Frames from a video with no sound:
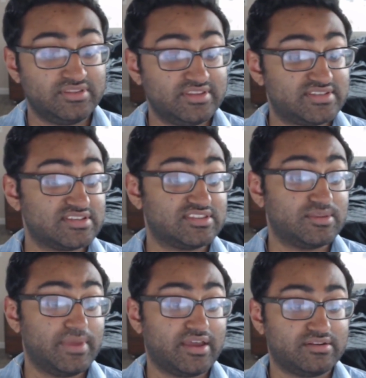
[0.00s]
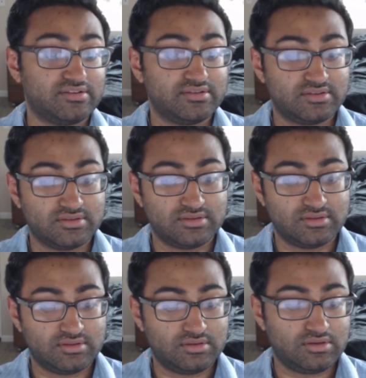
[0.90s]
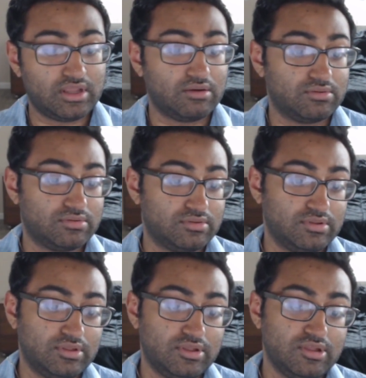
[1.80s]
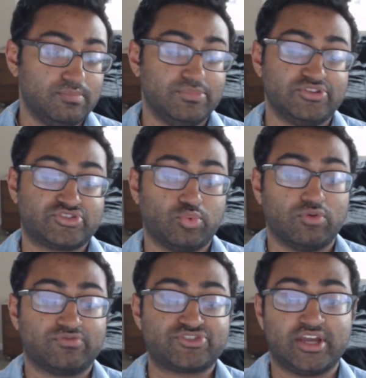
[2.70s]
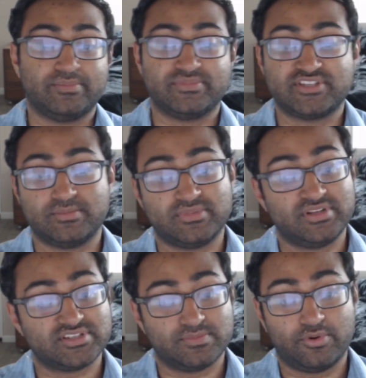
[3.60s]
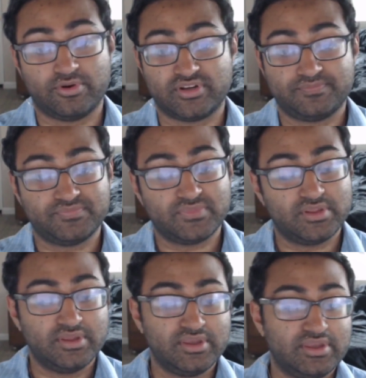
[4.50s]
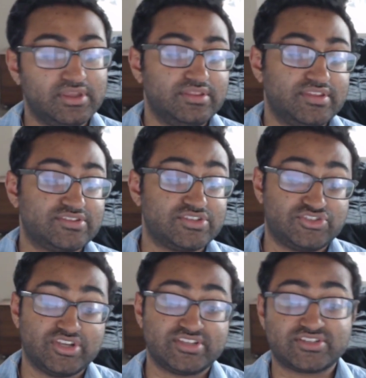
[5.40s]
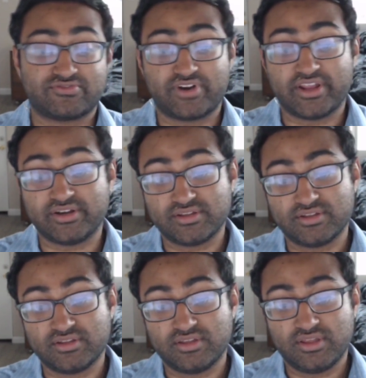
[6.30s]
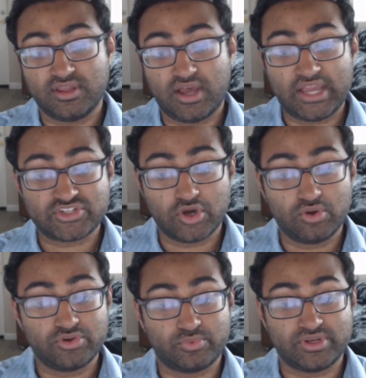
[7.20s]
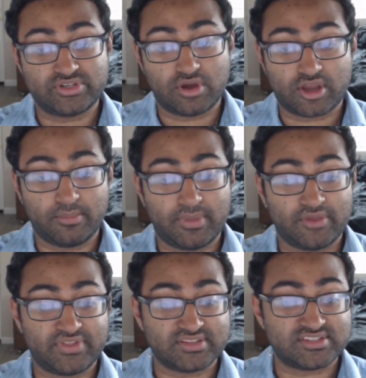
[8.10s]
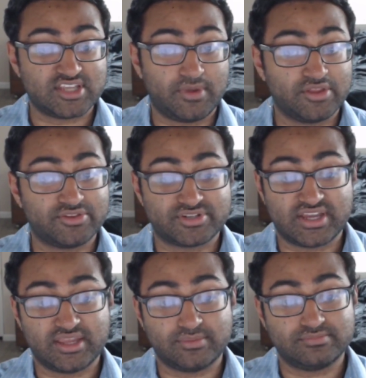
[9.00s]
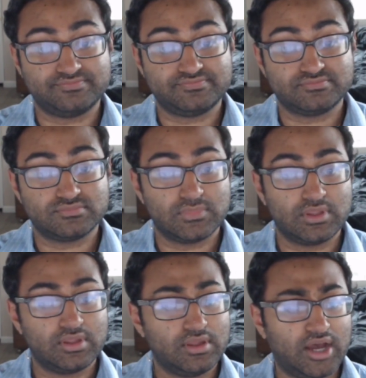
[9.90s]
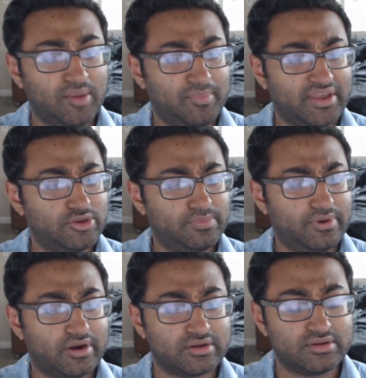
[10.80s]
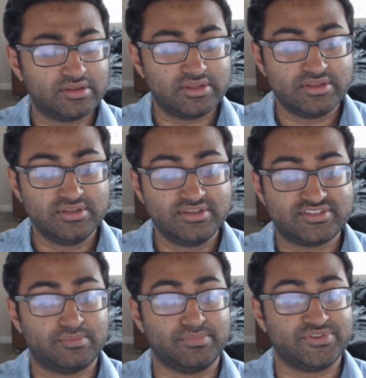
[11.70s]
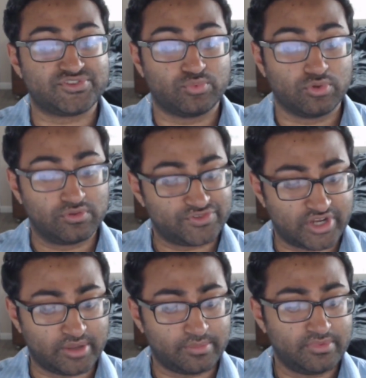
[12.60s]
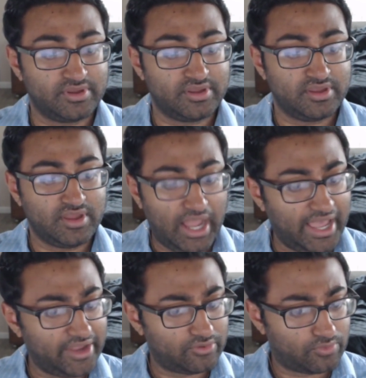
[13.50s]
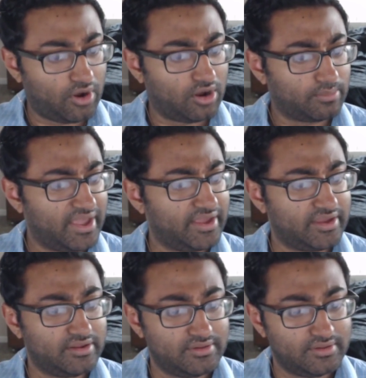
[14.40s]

This isn't the man. No, Mr. Wolfshiem seemed disappointed. This is just a friend. I told you we'd talk about that some other time. I beg your pardon? said Mr. Wolfshiem. I had a wrong man.